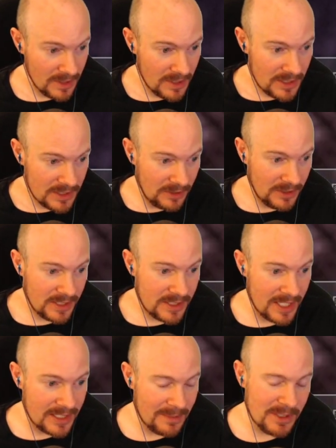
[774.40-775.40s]
Still needs
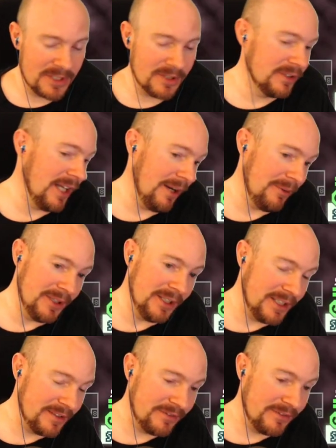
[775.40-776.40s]
anti-missile? Not
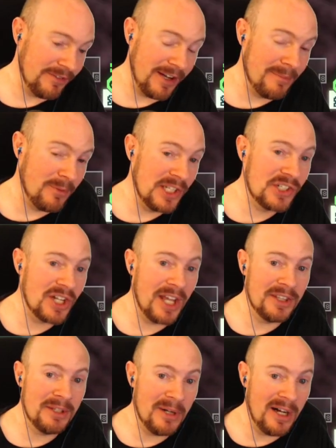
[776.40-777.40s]
really. If, if I'm one-shot
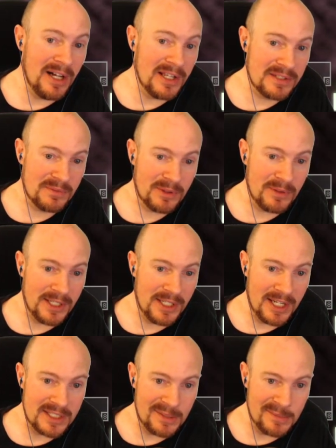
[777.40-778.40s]
in the boss, what do I need
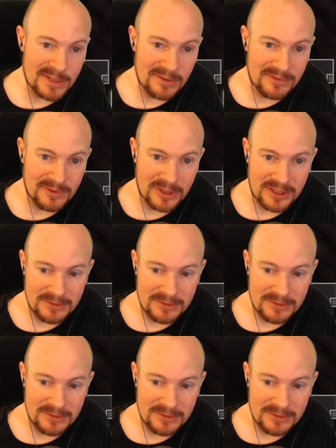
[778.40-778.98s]
anti-missile for?